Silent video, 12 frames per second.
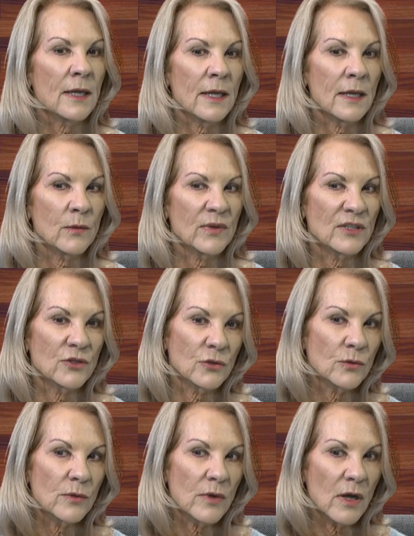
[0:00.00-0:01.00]
And we
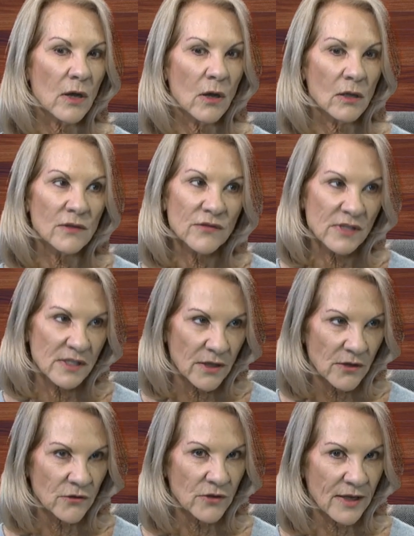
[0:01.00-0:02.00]
do all of
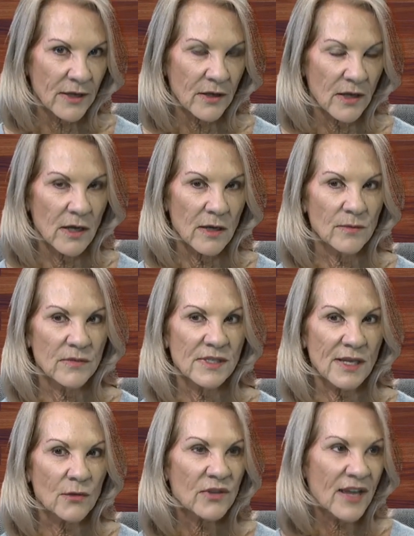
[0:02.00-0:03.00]
southern um,
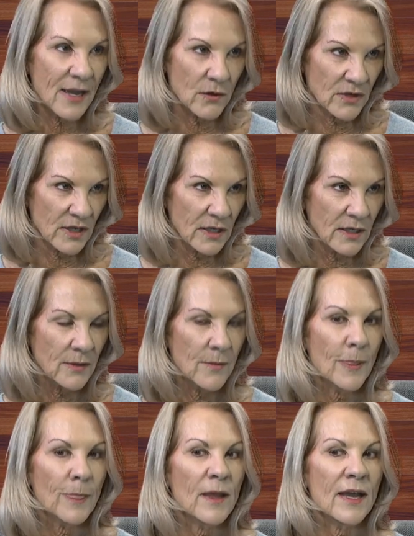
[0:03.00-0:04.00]
South County,
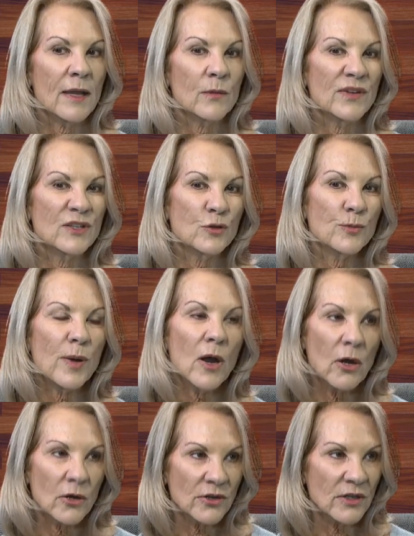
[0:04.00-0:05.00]
and we do
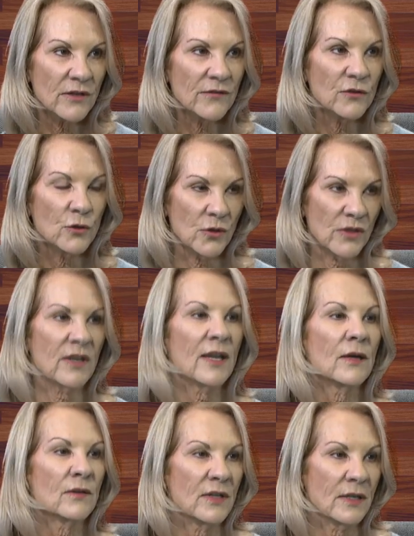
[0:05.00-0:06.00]
part of North
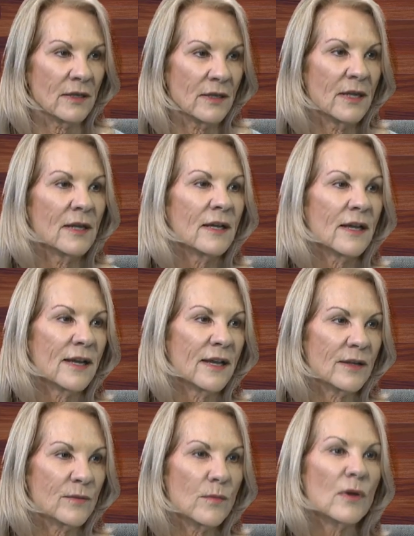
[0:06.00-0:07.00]
County
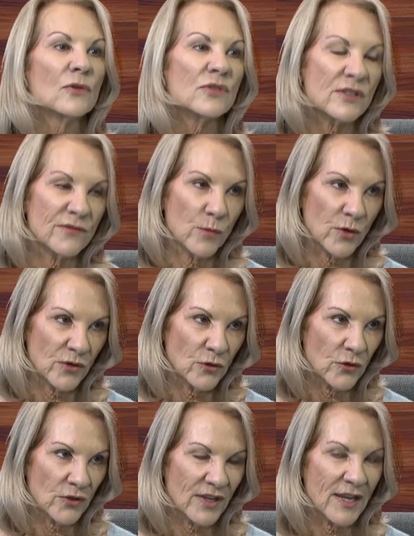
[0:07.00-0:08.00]
and most of
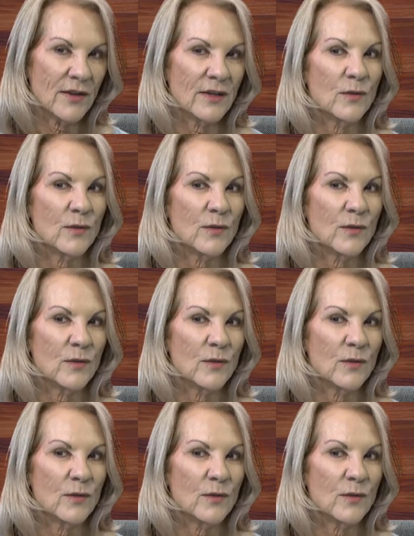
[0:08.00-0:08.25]
North County.